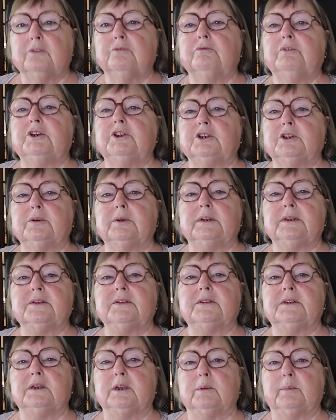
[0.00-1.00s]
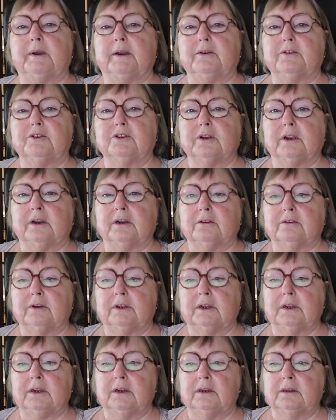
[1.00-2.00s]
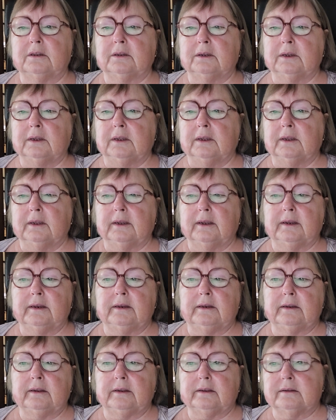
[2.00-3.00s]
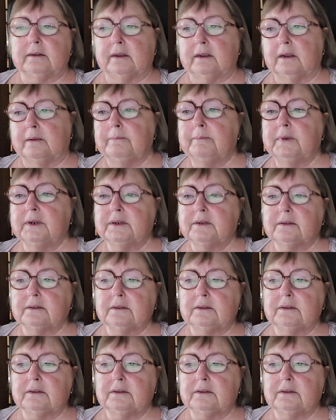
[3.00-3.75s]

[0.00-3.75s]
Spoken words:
ritualistic about showering, and it's like I must,